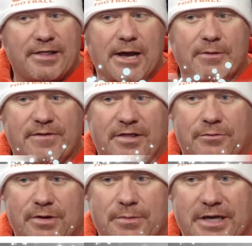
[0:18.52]
to that, we've had
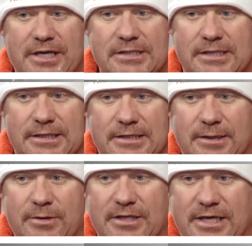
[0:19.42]
3 meetings, and
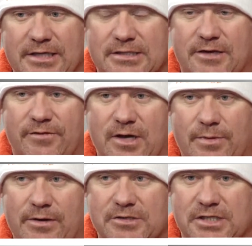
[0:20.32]
we had the kids in there for a
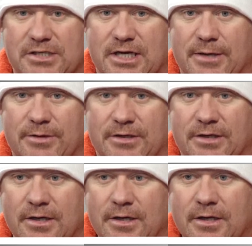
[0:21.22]
couple hours each time, and
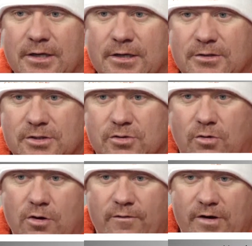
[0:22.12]
just
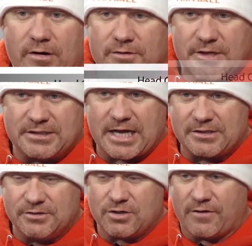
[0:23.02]
going over the
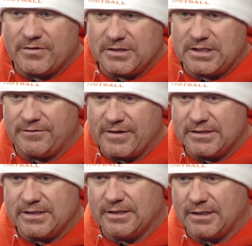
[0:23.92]
Saskatoon's offense and
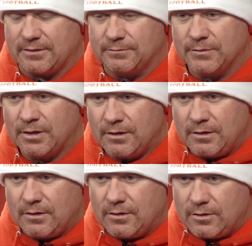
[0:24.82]
defense, and
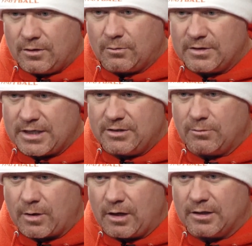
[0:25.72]
you know what they
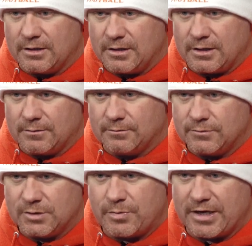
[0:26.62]
do well, and
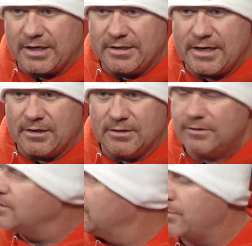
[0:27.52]
just breaking it down
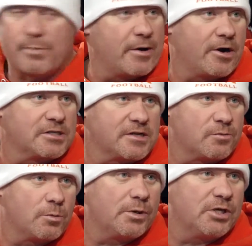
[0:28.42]
and preparing ourselves
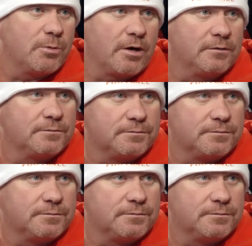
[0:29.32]
for what we do well.